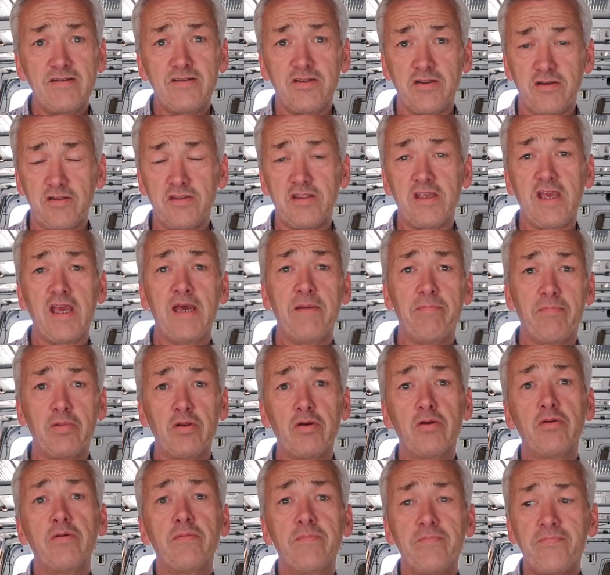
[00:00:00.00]
turned the air
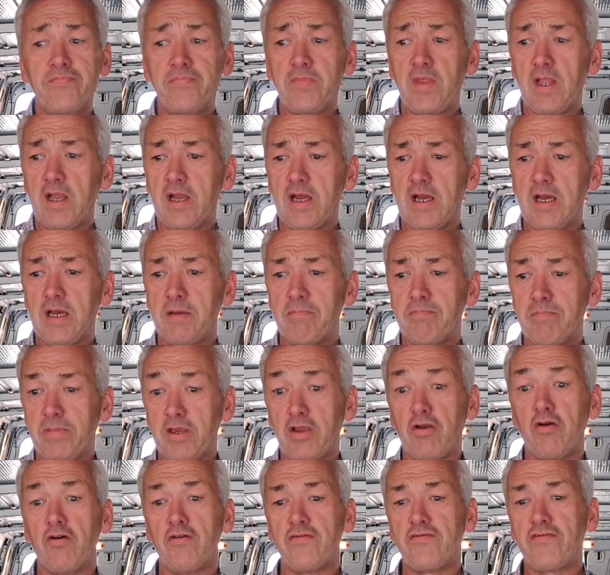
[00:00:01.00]
blue
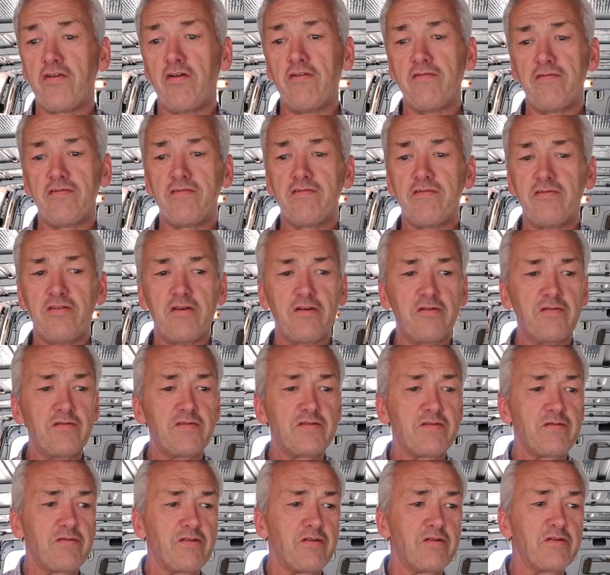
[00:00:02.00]
because of
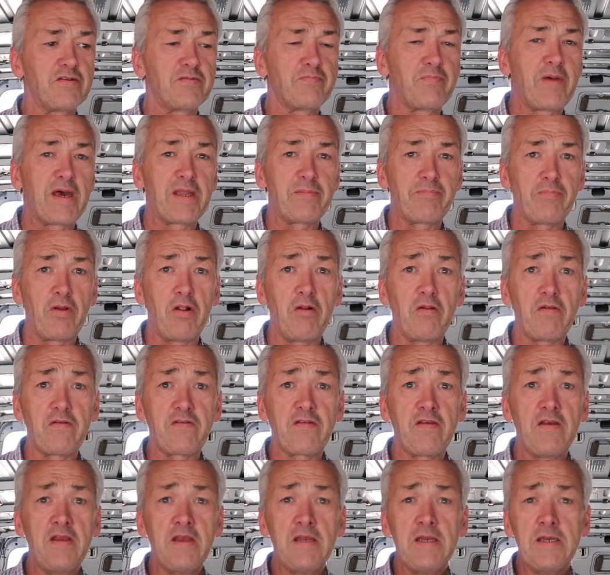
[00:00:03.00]
those bad
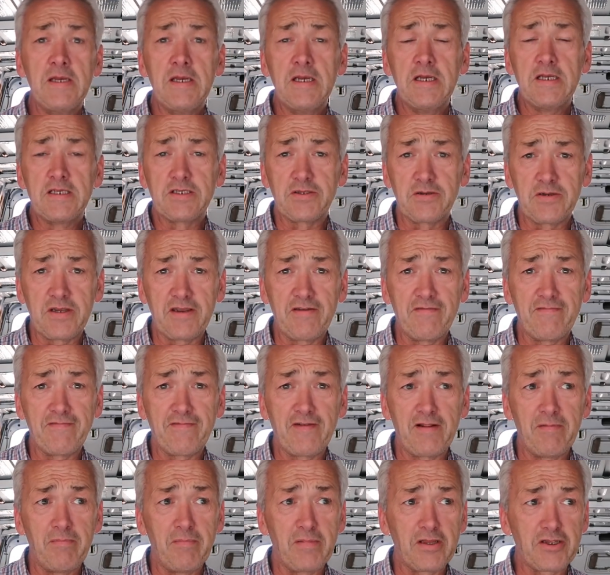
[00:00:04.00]
bolts, so I didn't
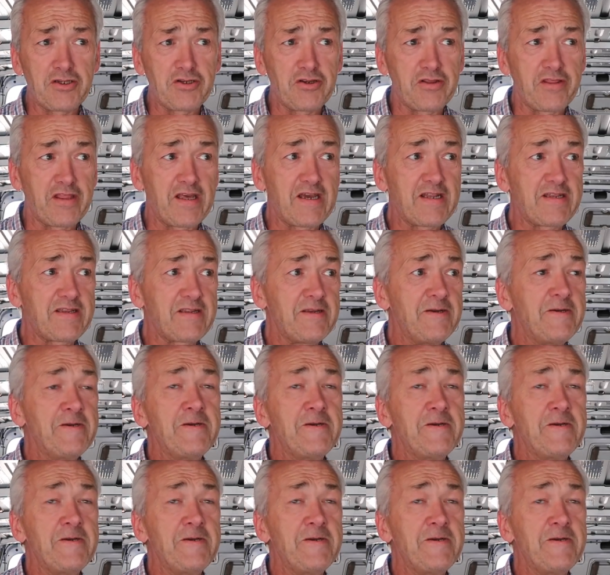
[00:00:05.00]
film much of that.